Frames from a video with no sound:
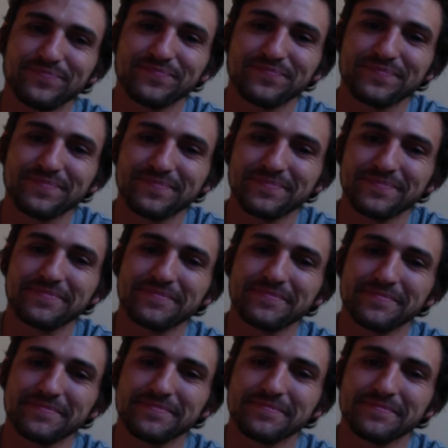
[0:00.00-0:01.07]

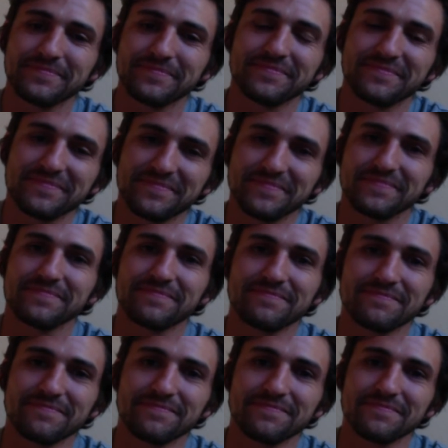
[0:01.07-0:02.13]

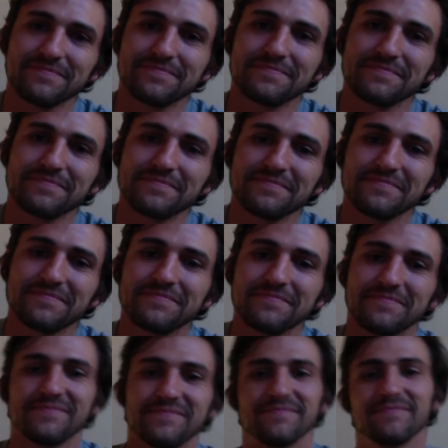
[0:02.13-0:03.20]

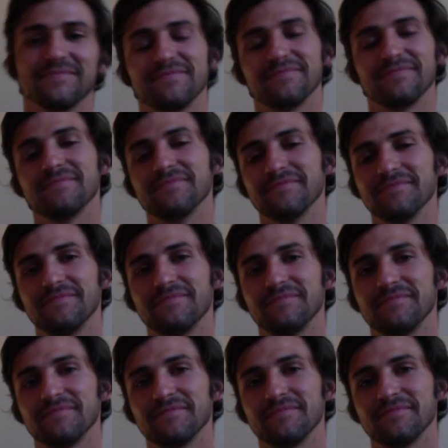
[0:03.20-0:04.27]

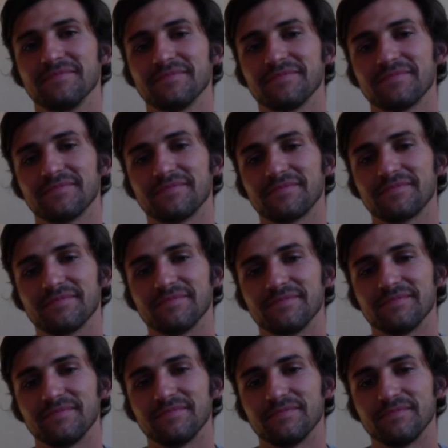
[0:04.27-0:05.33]

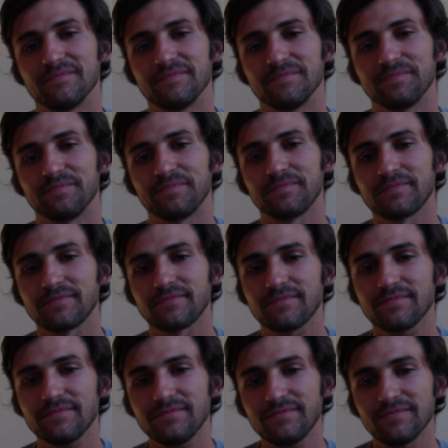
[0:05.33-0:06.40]

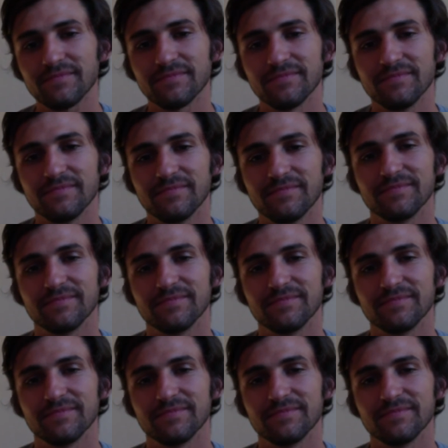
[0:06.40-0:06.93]
No words are spoken by the person on screen.